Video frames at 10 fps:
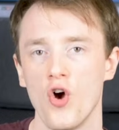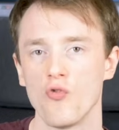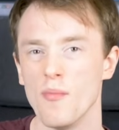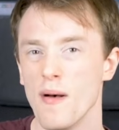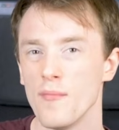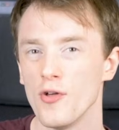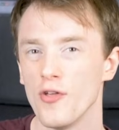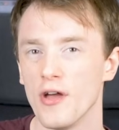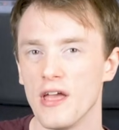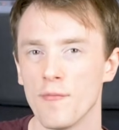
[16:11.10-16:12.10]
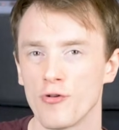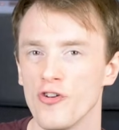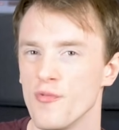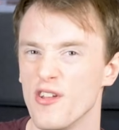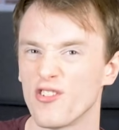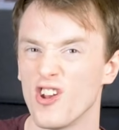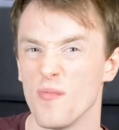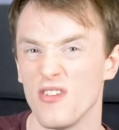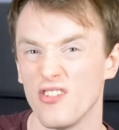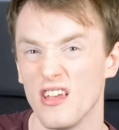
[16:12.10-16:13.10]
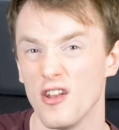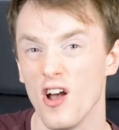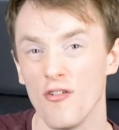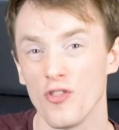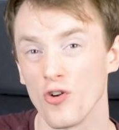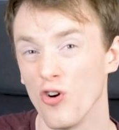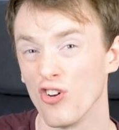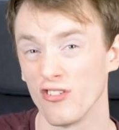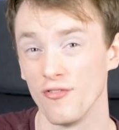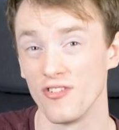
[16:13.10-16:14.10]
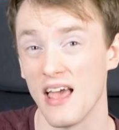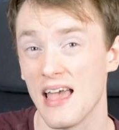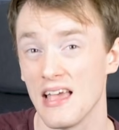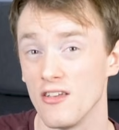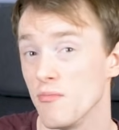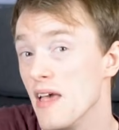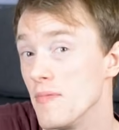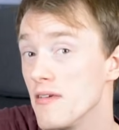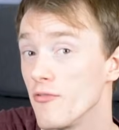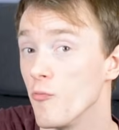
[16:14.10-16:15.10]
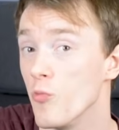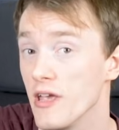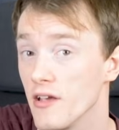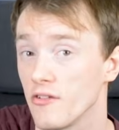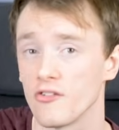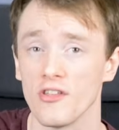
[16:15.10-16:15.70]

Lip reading: Remember that improvement is going to be seen over the course of days, maybe even weeks.